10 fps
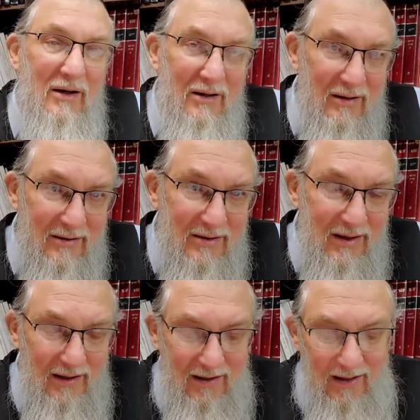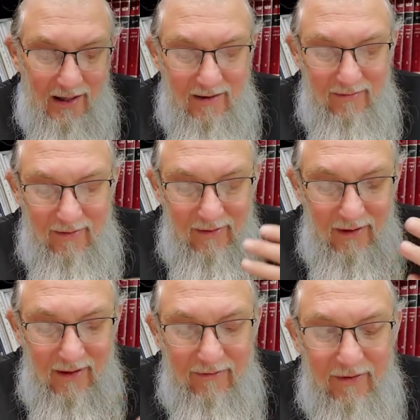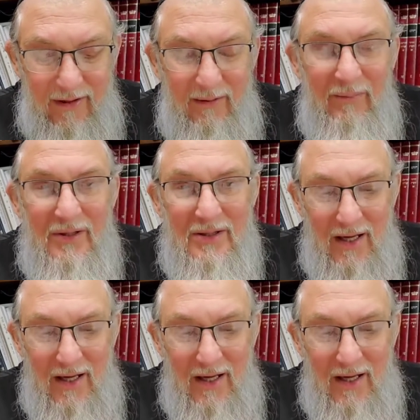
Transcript: It doesn't say that Yaakov lifted up his